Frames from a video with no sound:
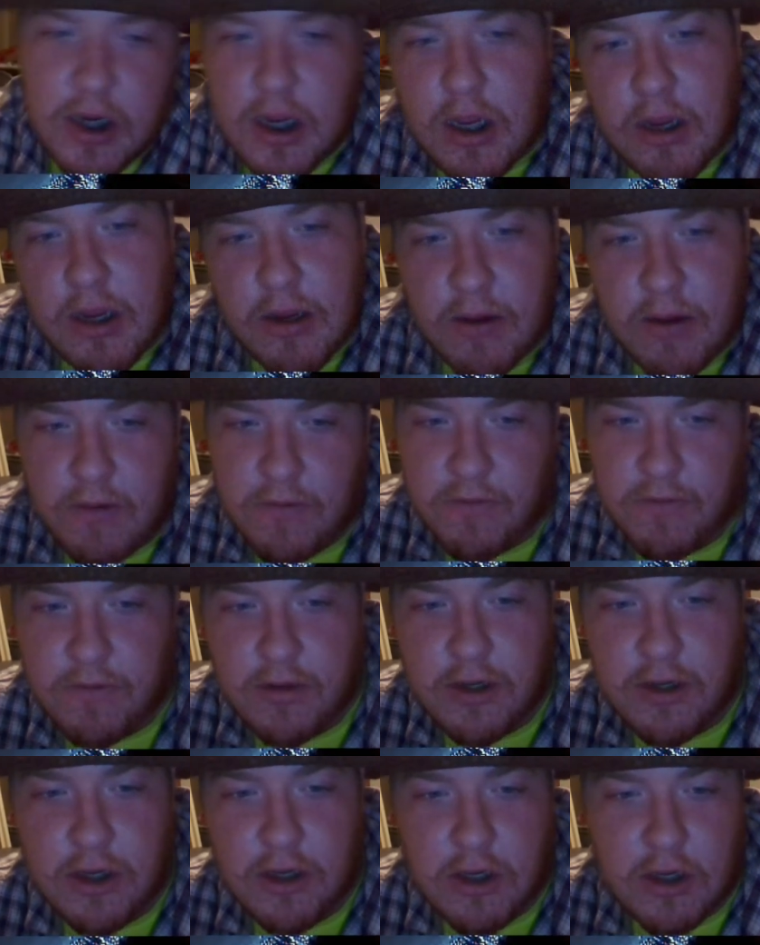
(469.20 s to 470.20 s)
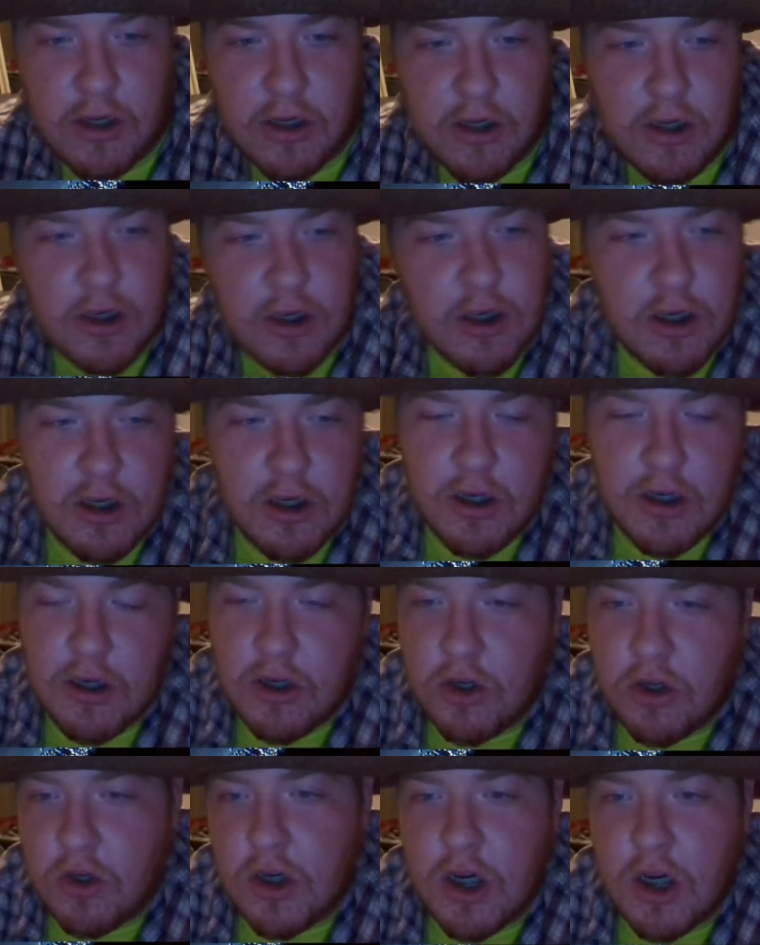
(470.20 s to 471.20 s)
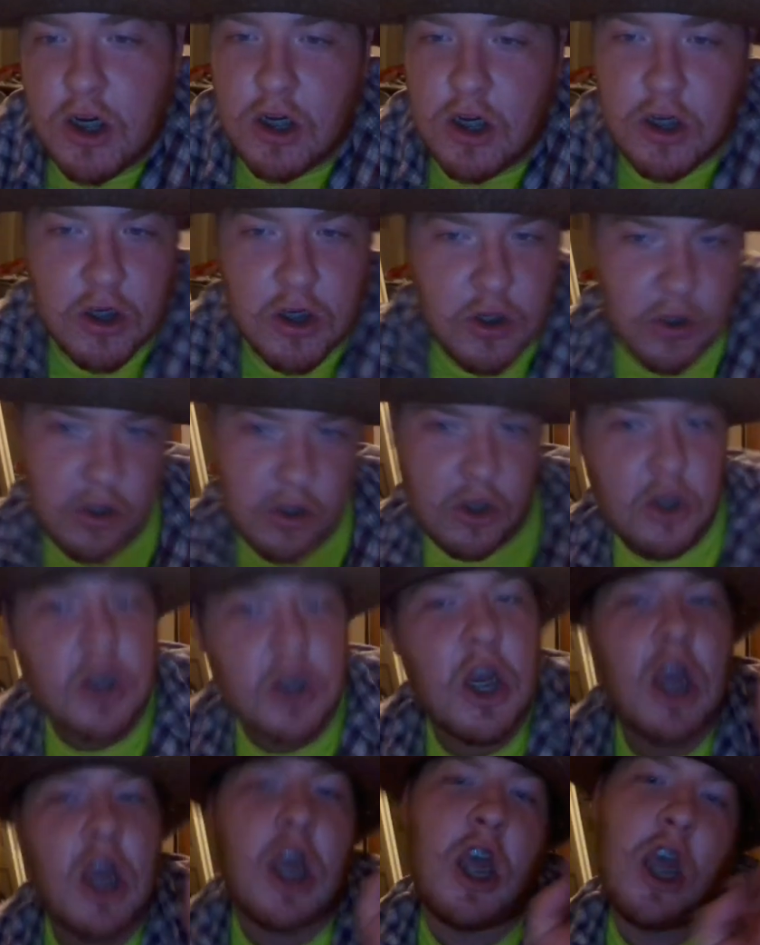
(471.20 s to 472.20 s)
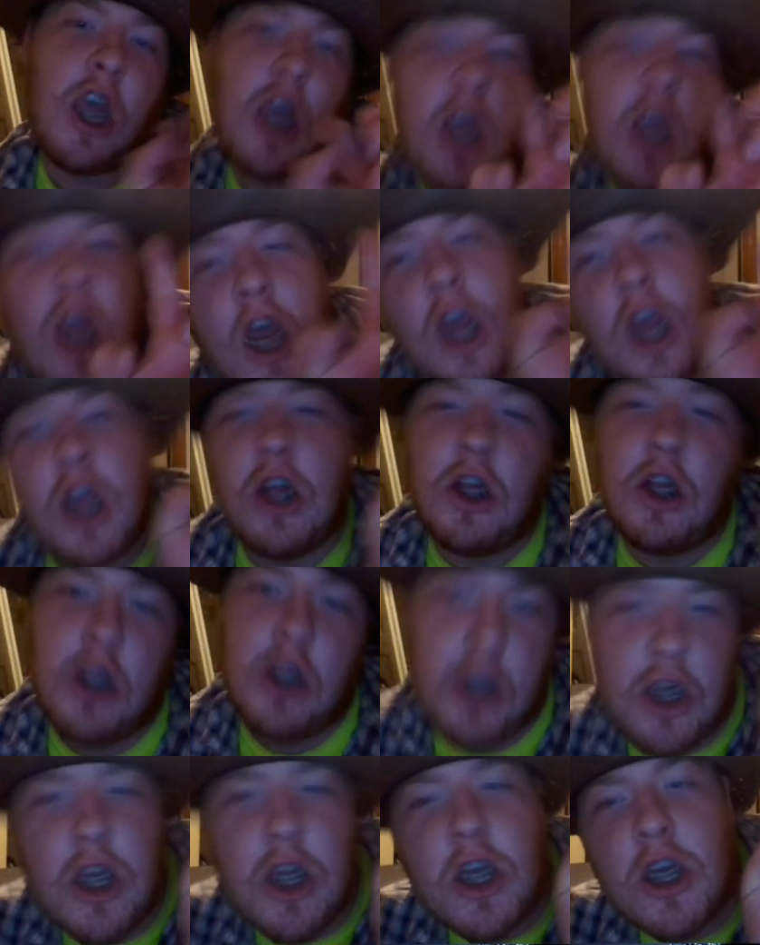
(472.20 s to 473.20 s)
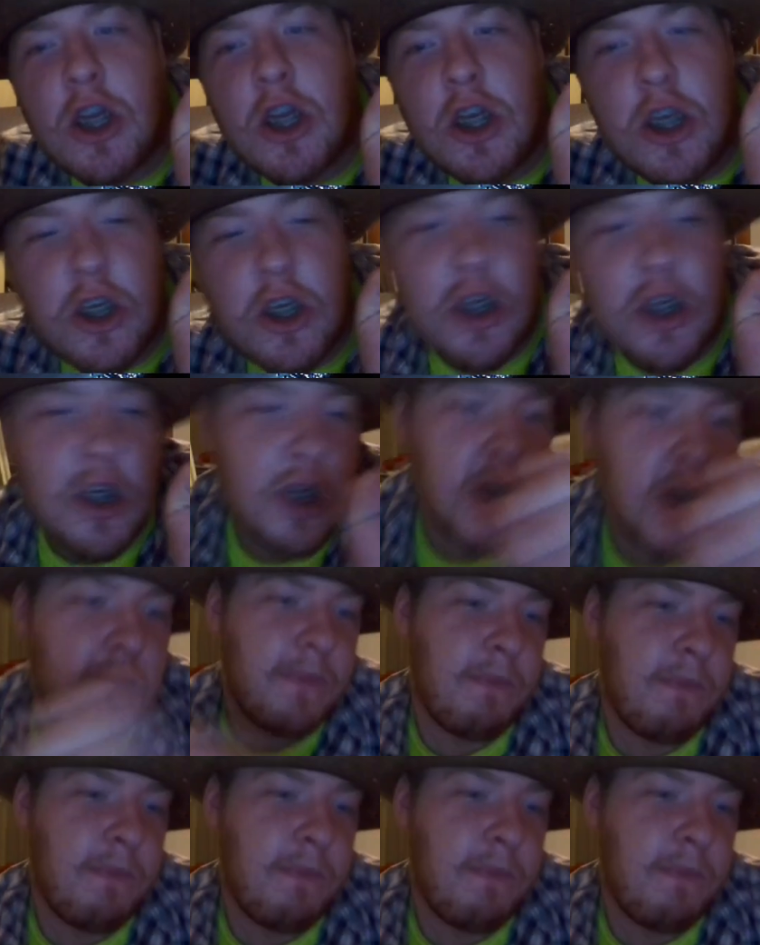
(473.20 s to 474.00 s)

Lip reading: I have recently seen in drawings of these aliens.